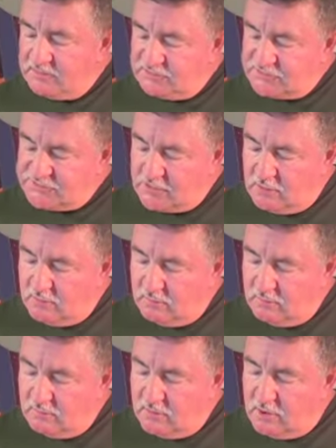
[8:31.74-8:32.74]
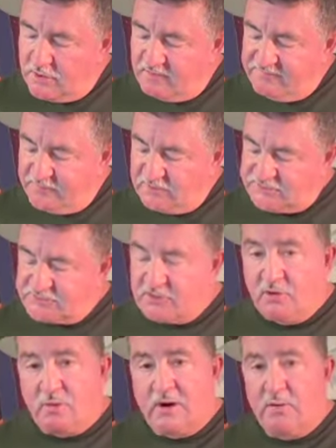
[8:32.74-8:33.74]
So, on our first
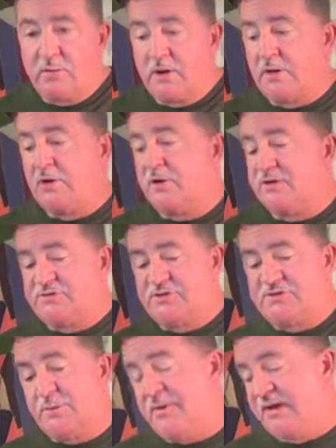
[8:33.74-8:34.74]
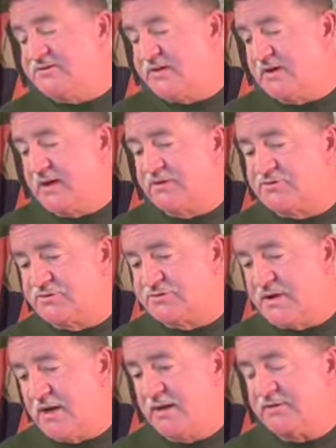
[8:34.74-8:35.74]
stroke, what I want to learn is just a basic
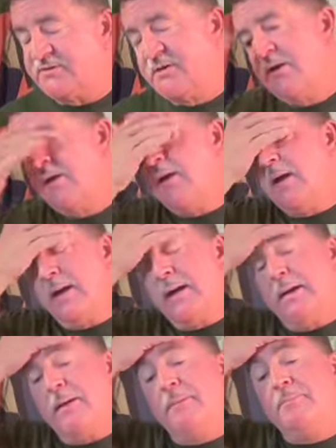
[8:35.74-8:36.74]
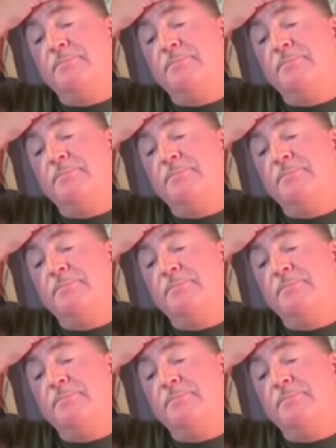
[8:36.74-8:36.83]
exercise, and